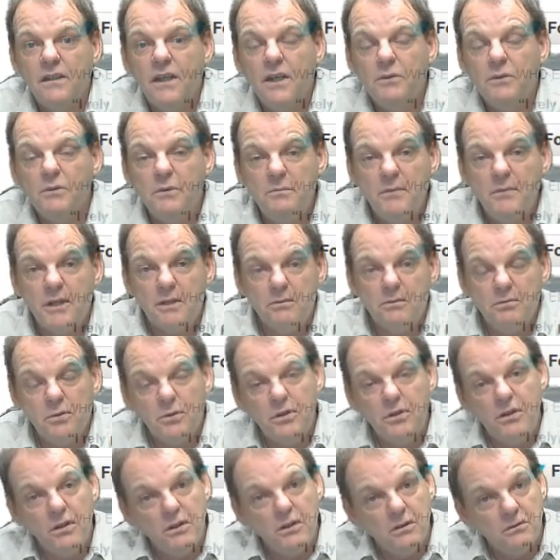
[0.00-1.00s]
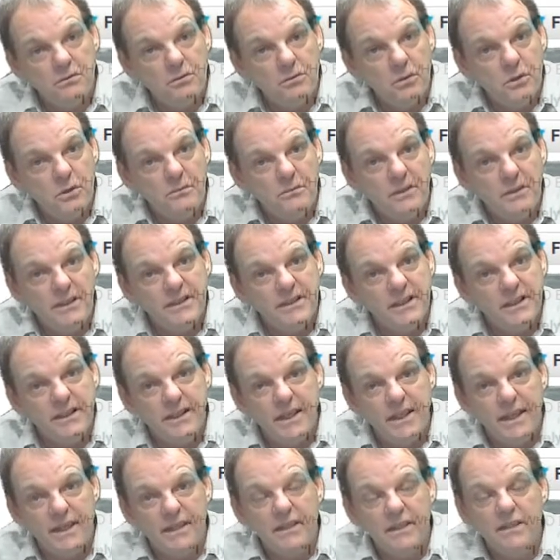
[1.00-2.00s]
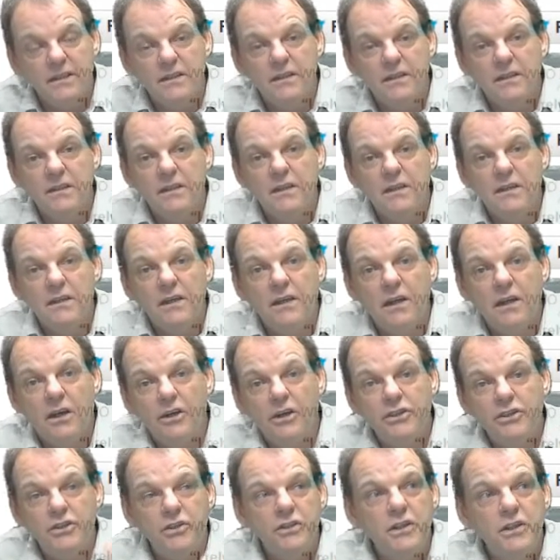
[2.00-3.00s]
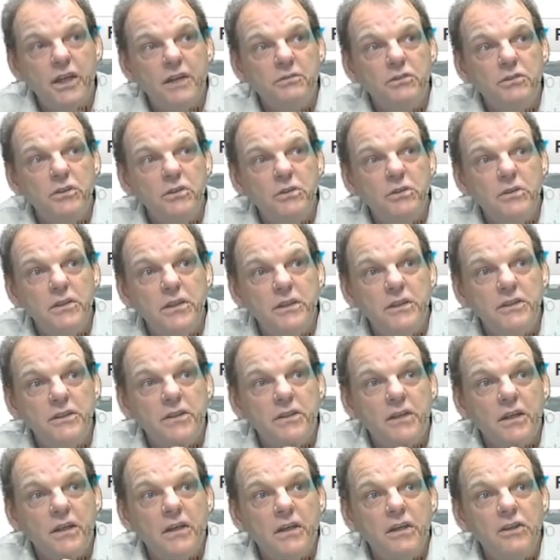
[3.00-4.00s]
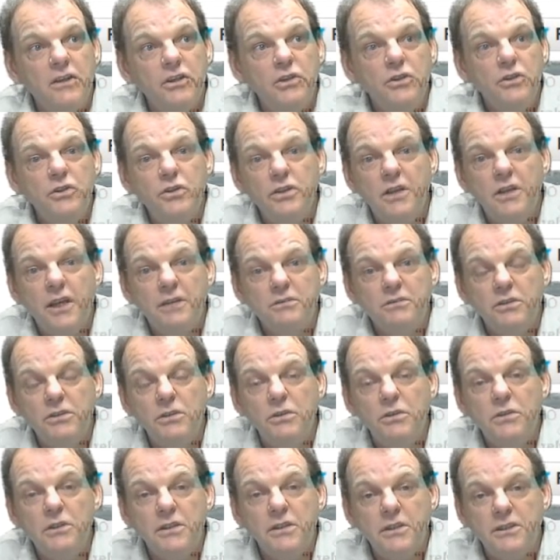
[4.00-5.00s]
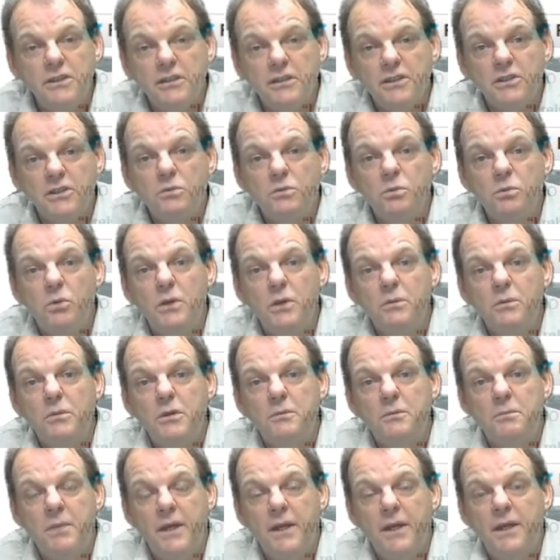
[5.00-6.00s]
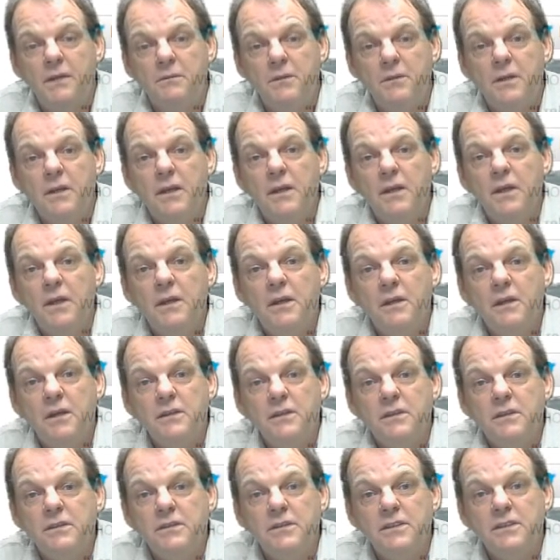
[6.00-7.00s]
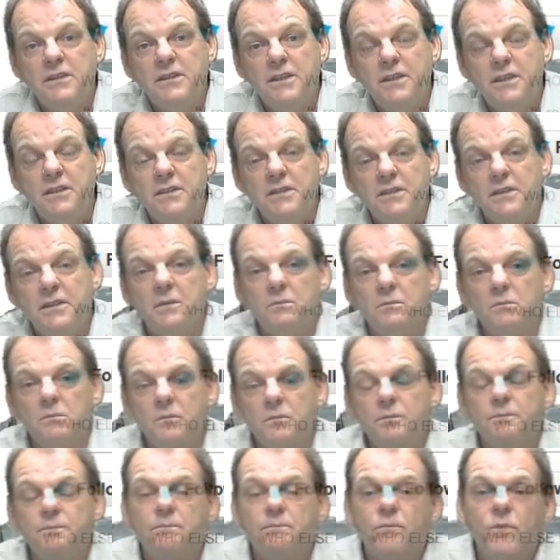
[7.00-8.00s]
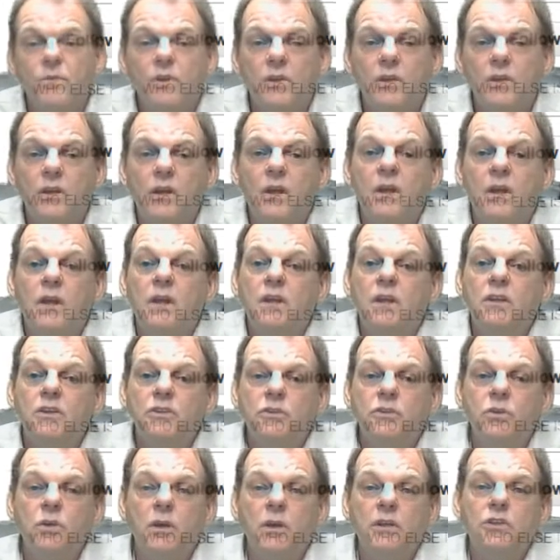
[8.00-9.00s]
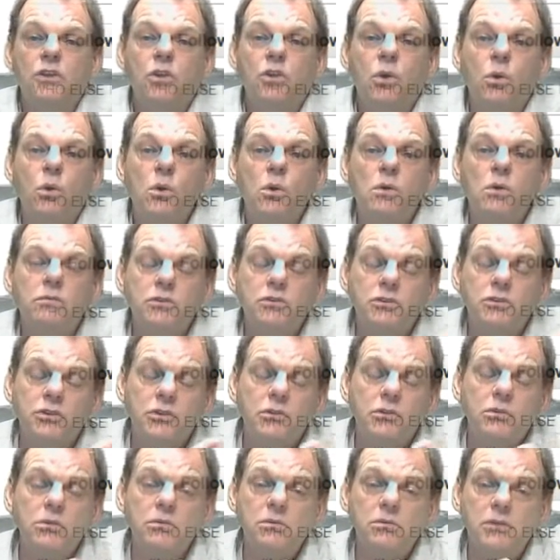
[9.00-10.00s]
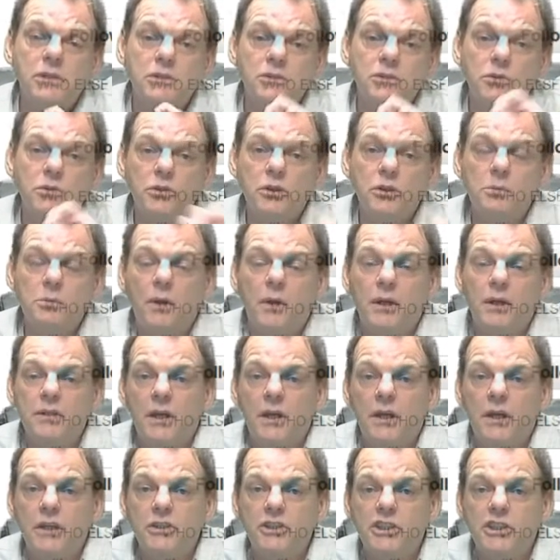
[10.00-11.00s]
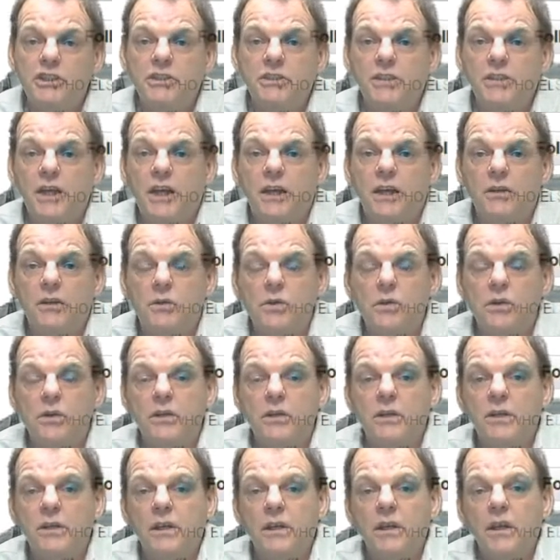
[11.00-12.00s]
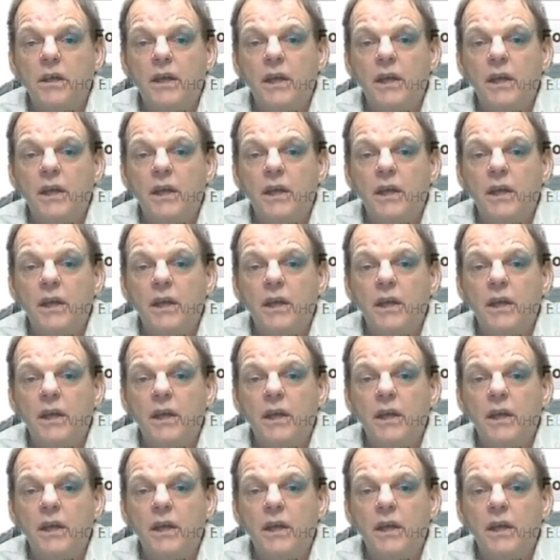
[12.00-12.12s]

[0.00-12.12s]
Every minute, 1,440 minutes a day. I shouldn't have to do this. You shouldn't have to do this. This is why we paid the system. You go over to the nuclearproctologist.org